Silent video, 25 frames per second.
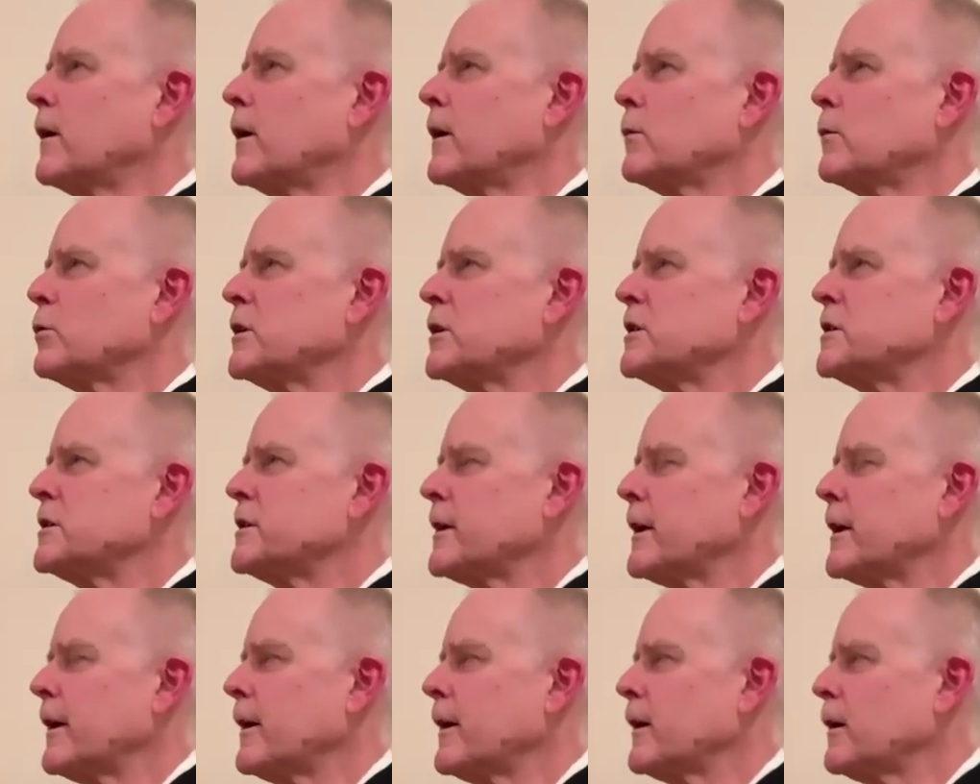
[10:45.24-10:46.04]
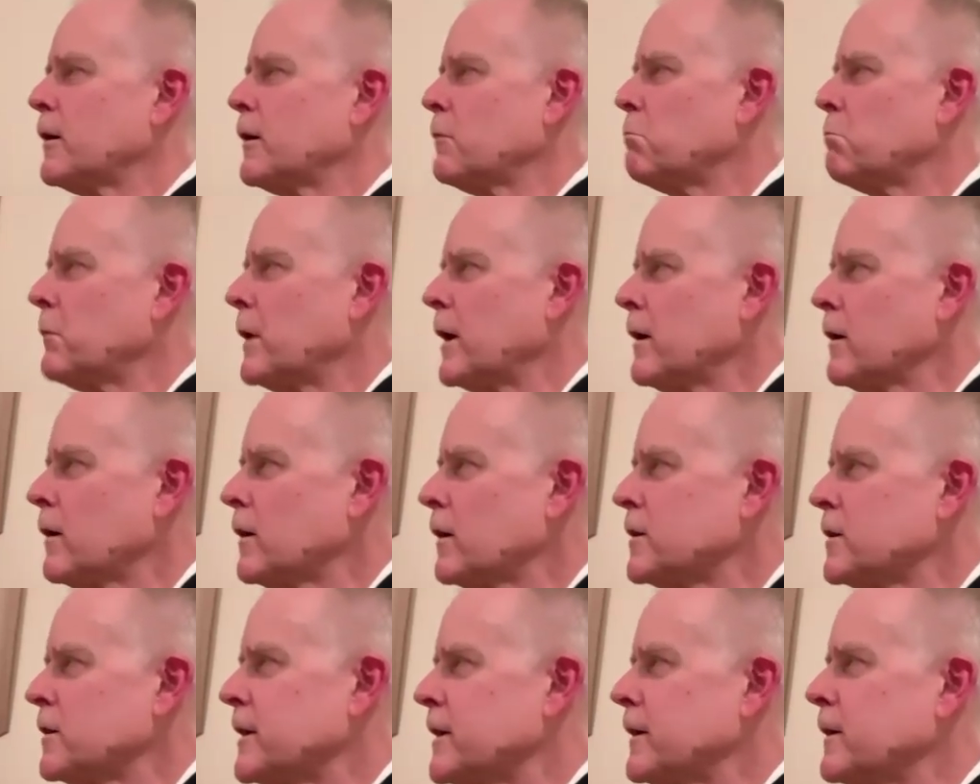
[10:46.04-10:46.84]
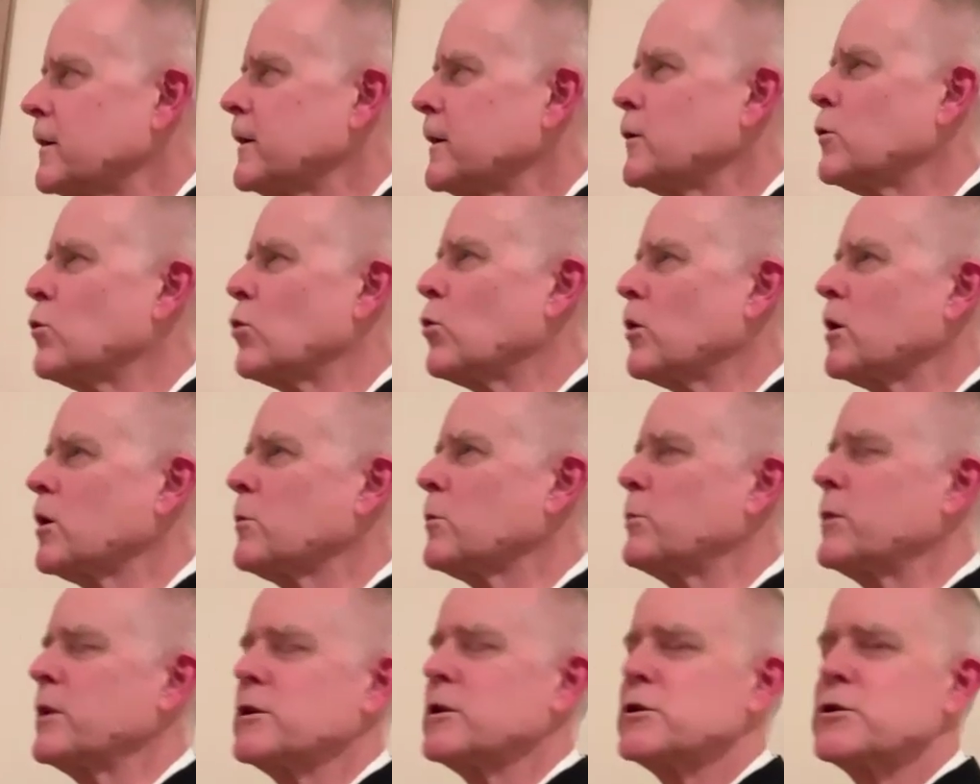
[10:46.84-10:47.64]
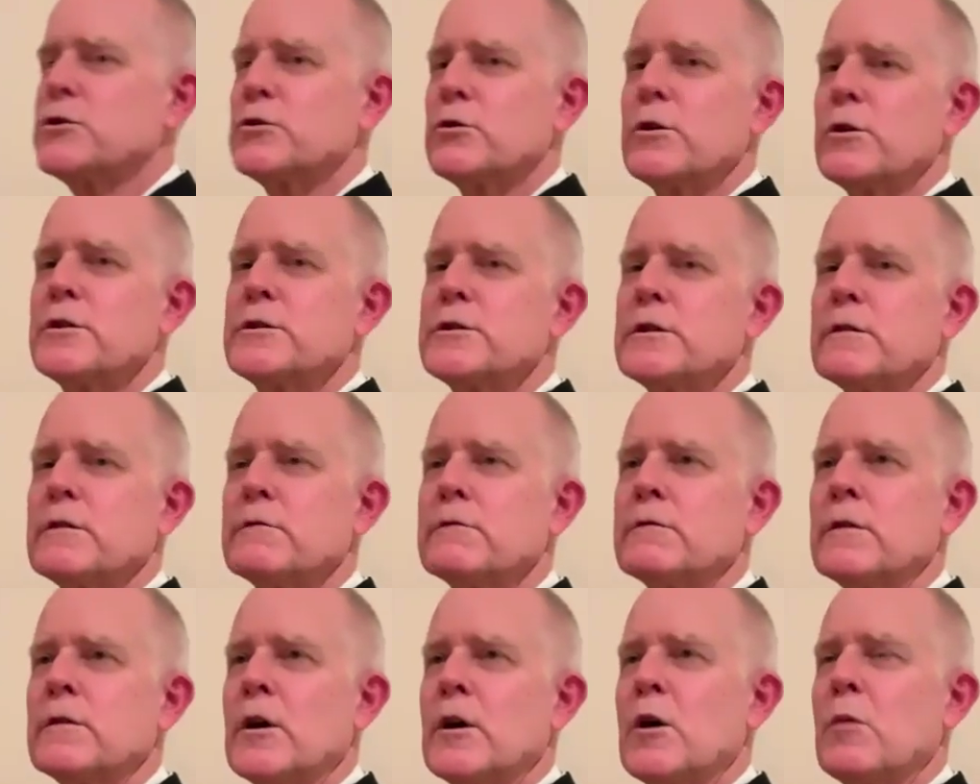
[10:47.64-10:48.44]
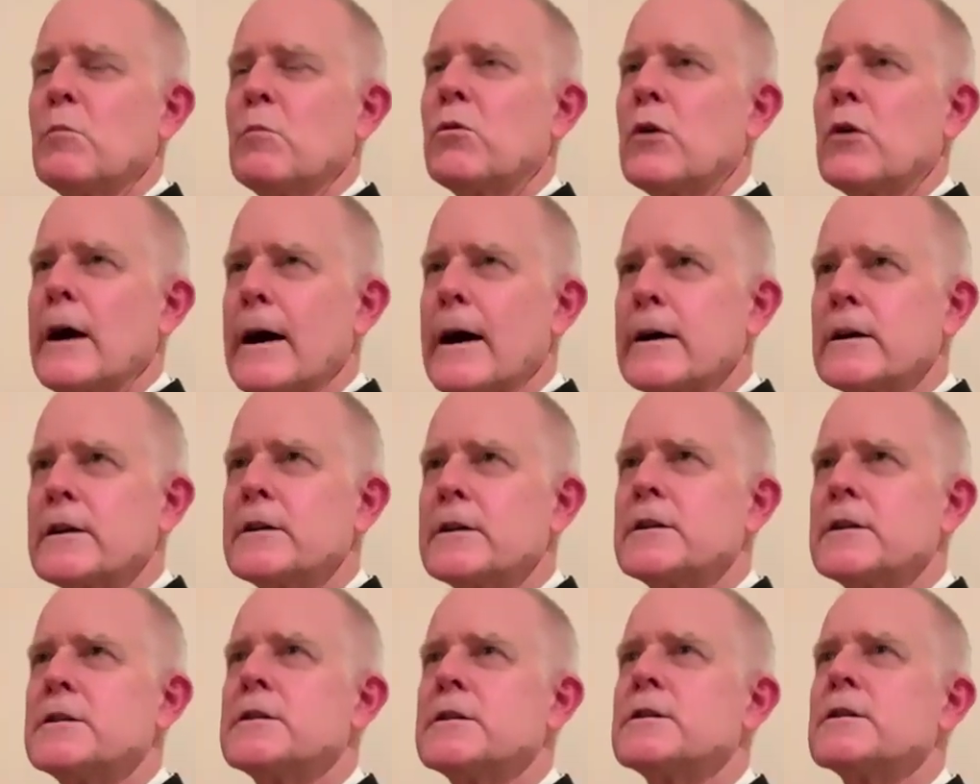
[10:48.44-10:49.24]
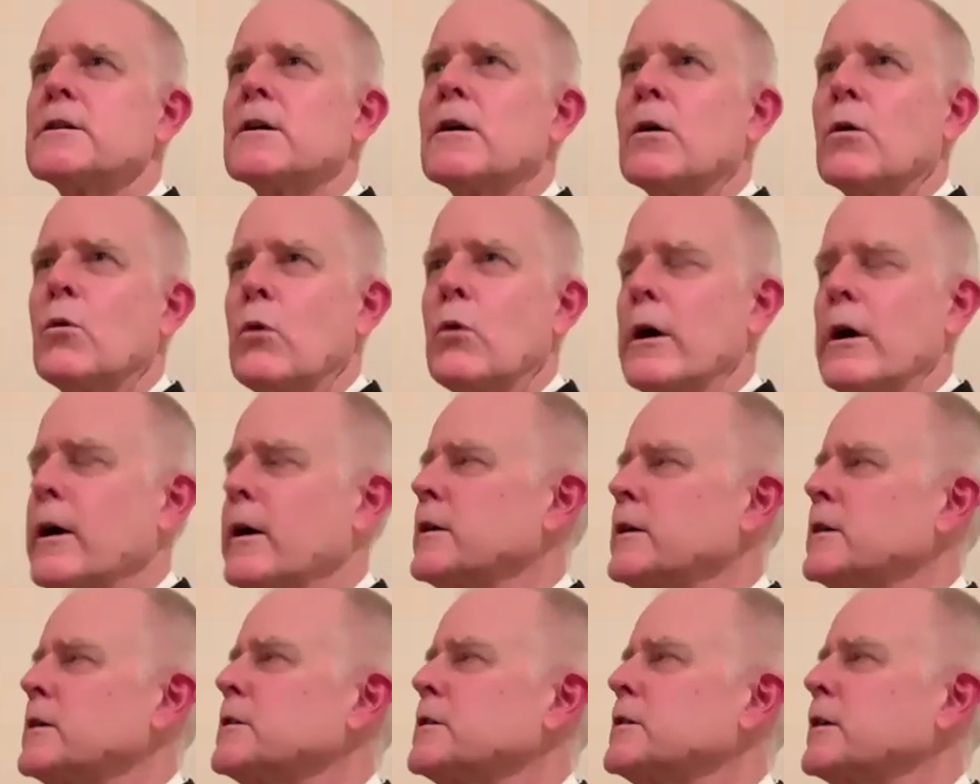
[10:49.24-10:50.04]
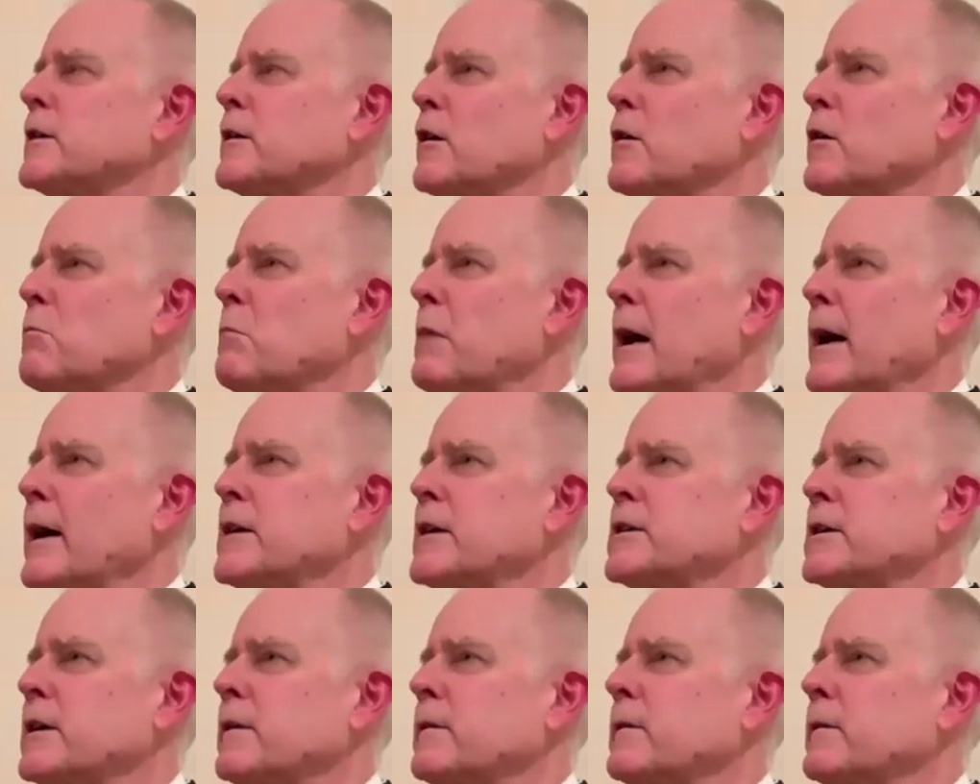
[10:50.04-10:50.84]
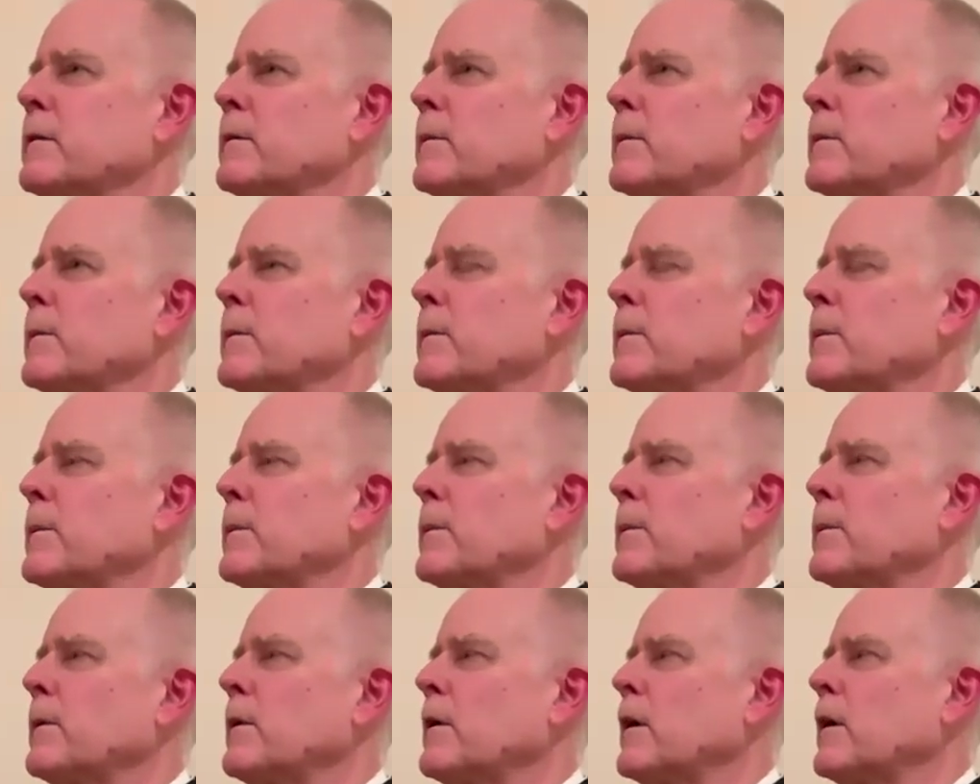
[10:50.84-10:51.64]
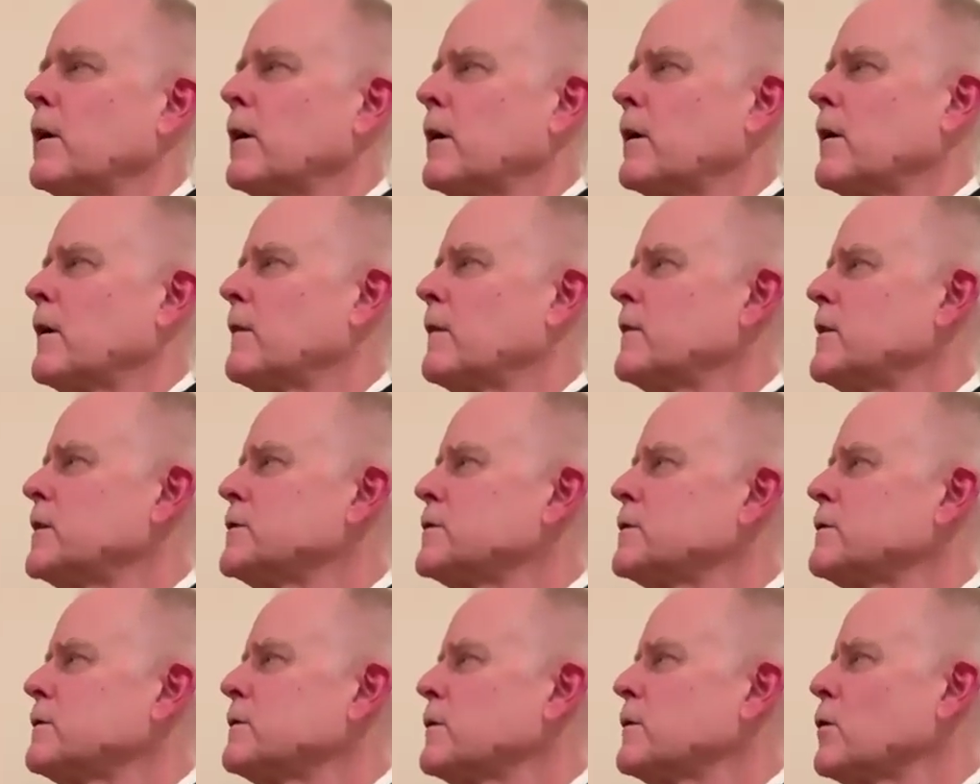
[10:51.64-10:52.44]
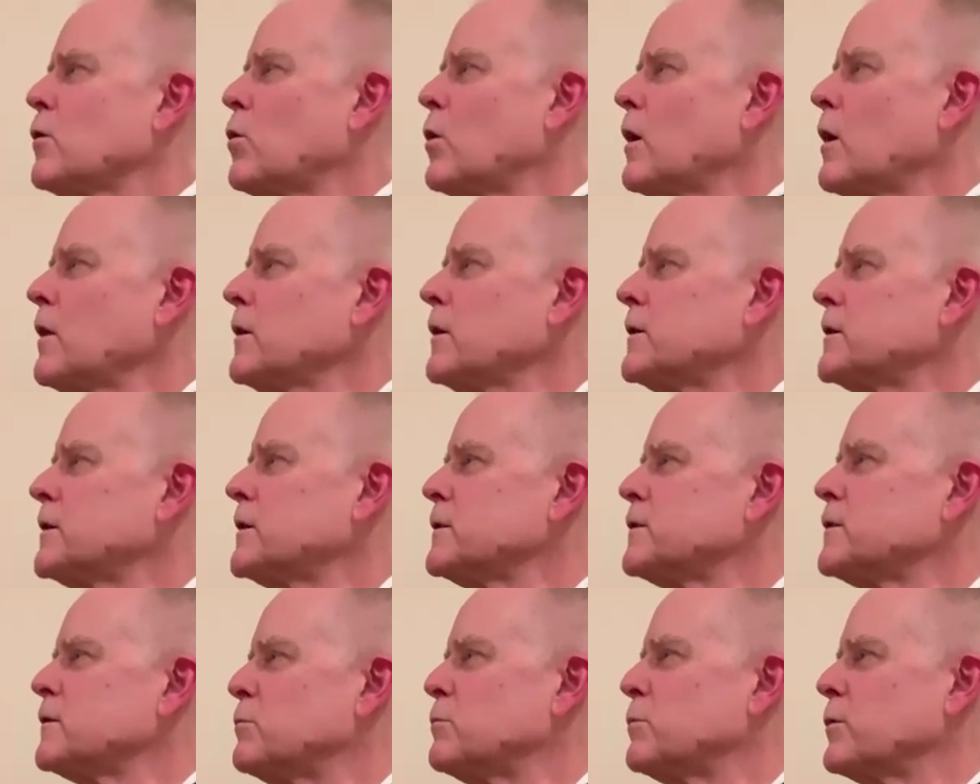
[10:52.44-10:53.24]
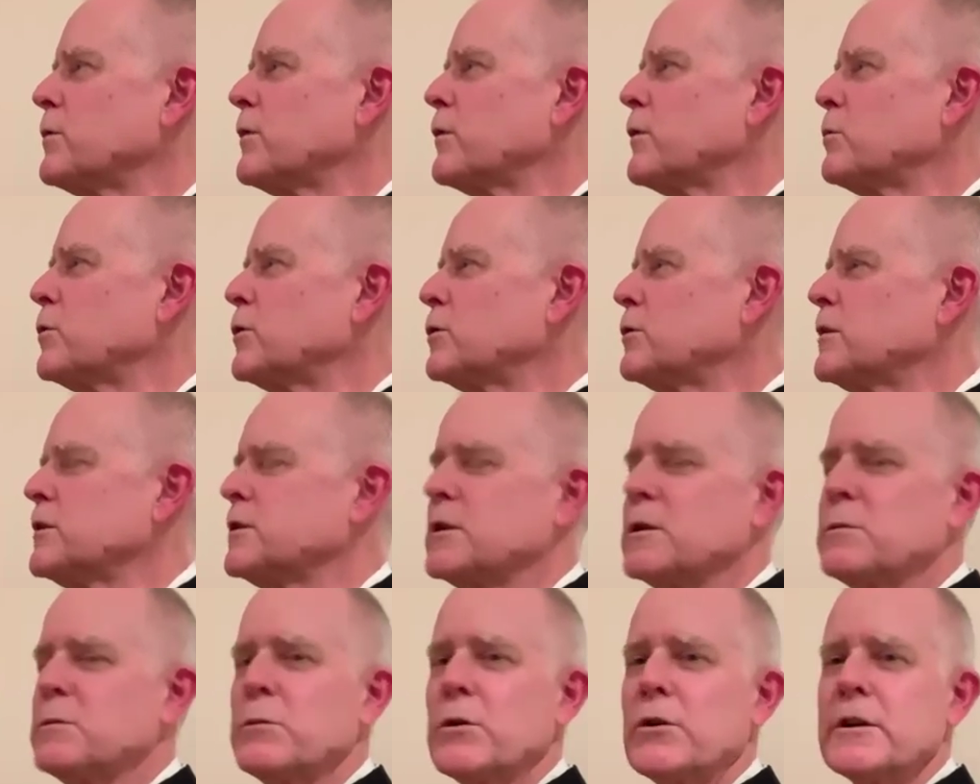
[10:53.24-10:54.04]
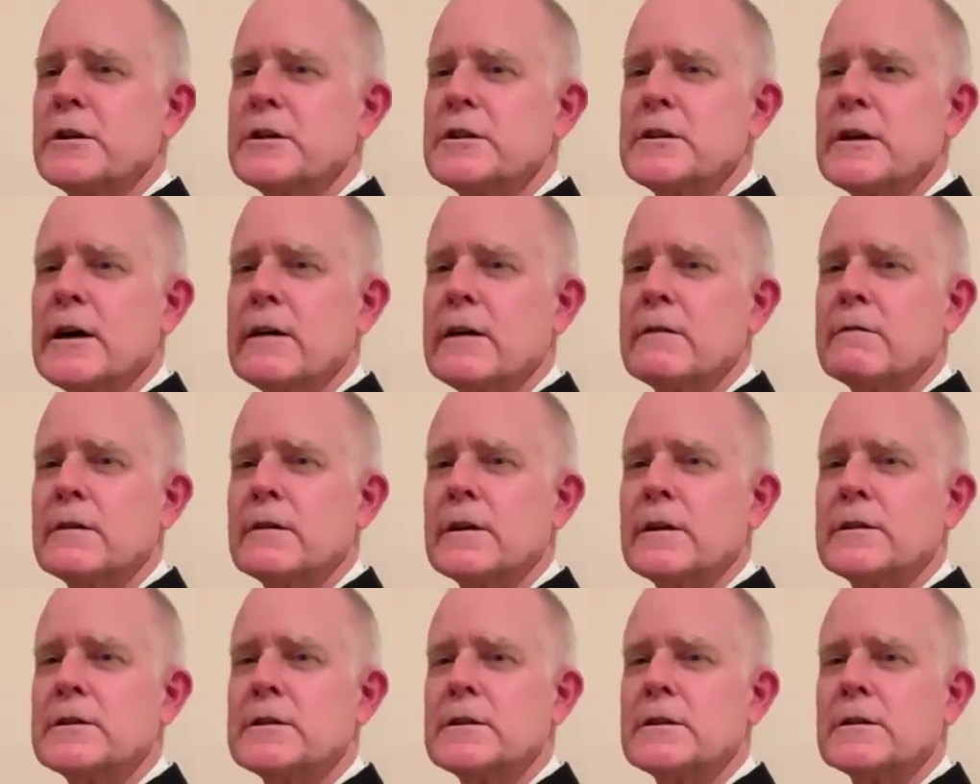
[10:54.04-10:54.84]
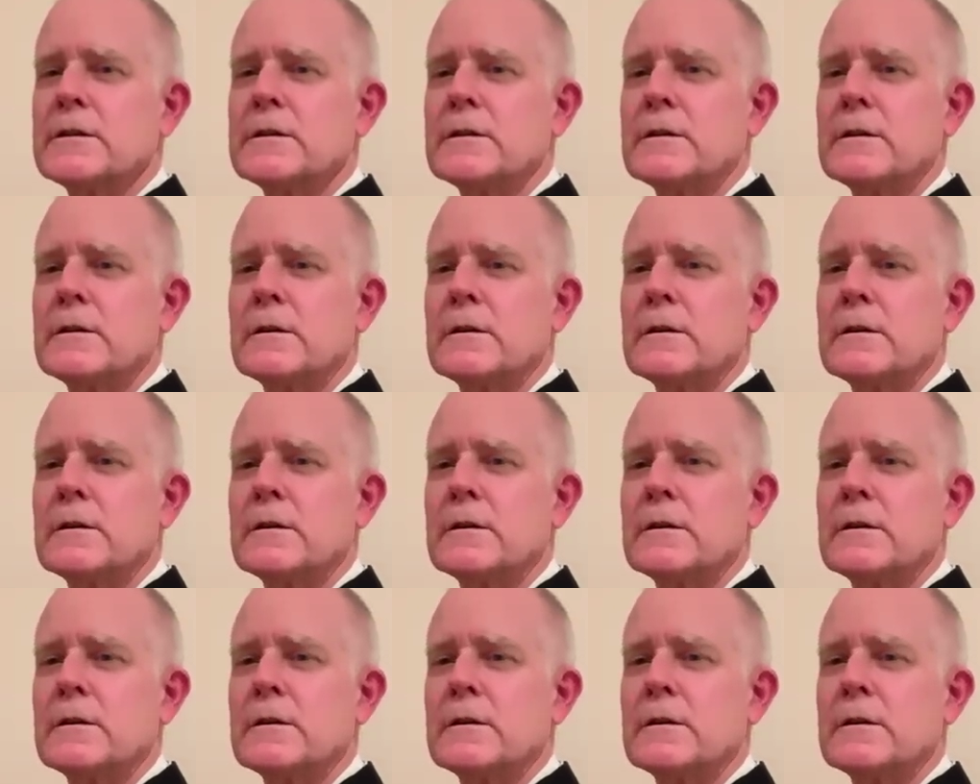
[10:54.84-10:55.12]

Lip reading: And we say, may our daily work be a source of practice, awareness, and compassion. And these are the qualities of the Buddhas and Bodhisattvas.